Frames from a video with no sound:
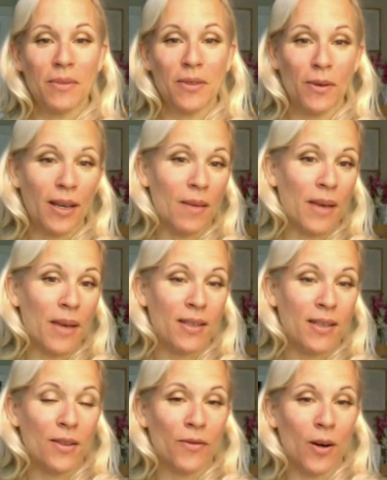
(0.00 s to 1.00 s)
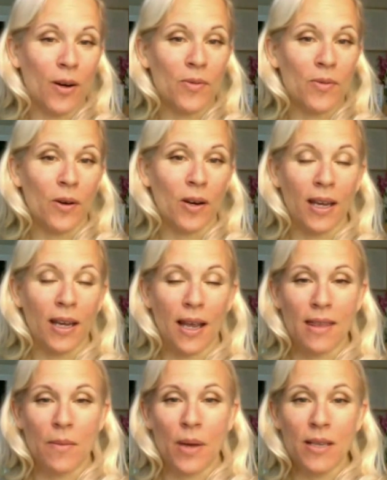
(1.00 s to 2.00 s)
so I can make it to the farmer's market.
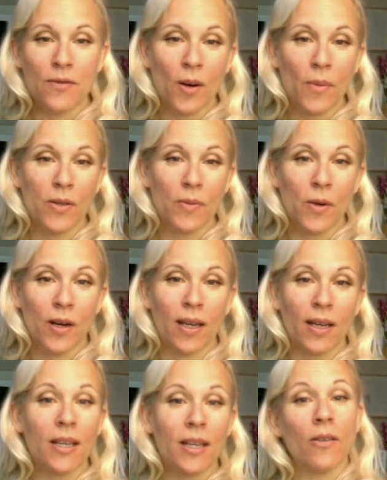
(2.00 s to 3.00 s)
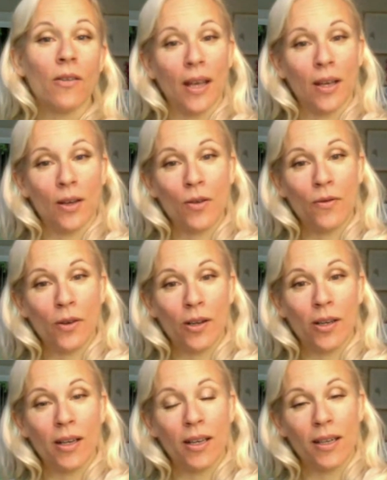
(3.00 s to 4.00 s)
And the best farmer's market here in
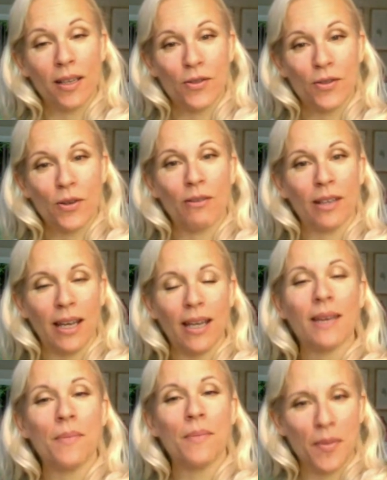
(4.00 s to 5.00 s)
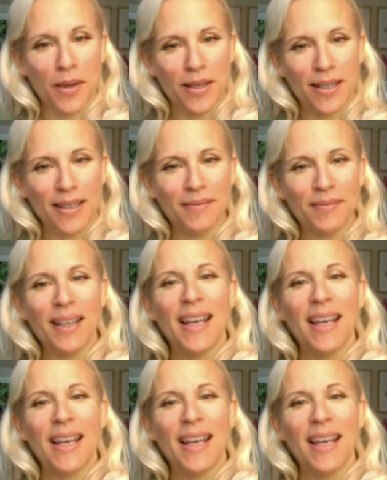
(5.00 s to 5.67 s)
Vancouver is Trout Lake, in my opinion.